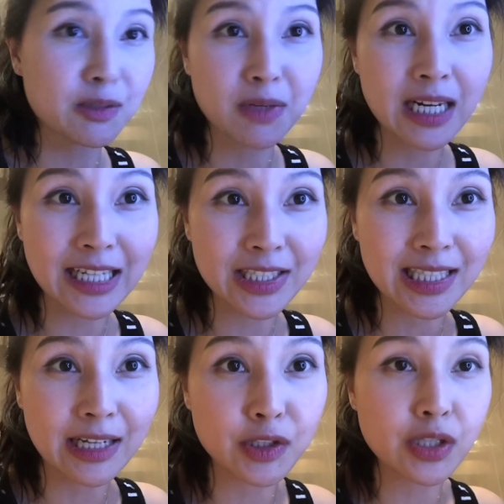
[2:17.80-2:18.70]
my
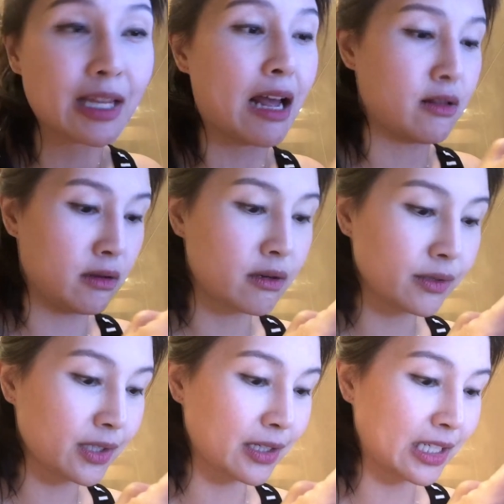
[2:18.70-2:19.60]
lashes aren't that
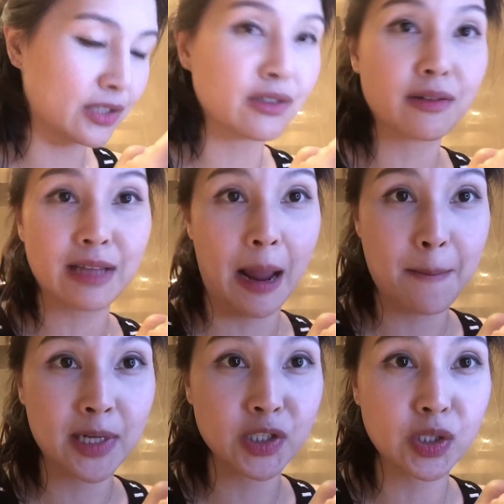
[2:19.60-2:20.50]
long, so there's not
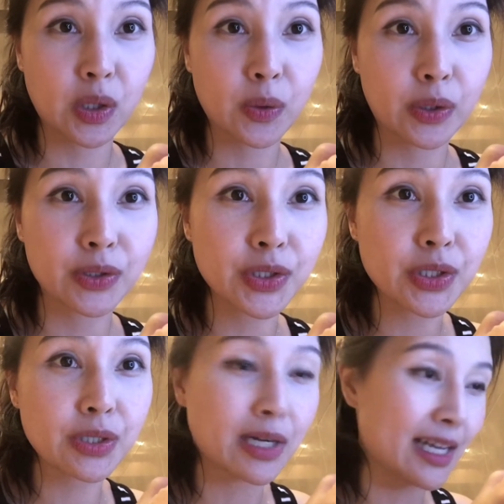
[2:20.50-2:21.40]
that much to hold on
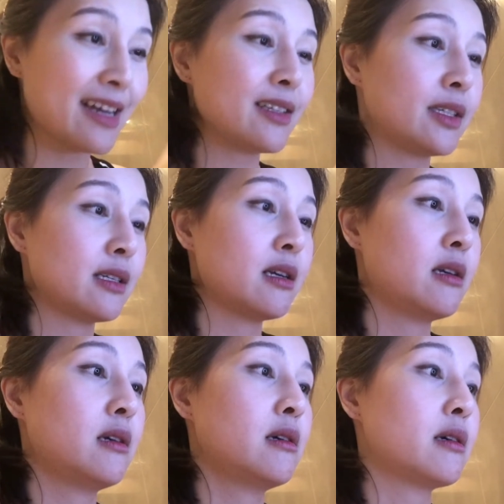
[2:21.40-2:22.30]
to, I guess.
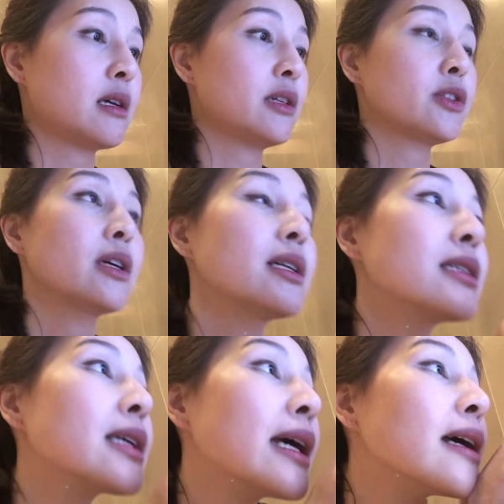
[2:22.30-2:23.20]
Okay, let's try
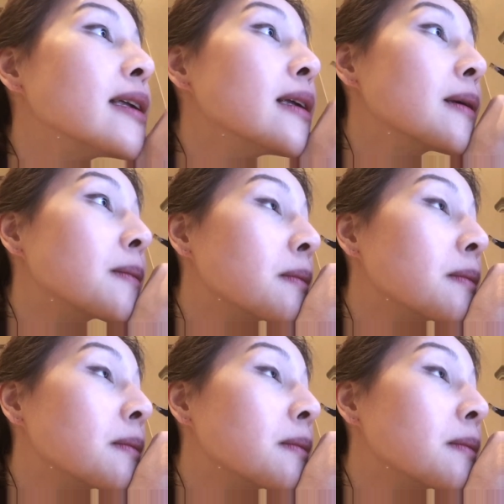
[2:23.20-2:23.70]
this again.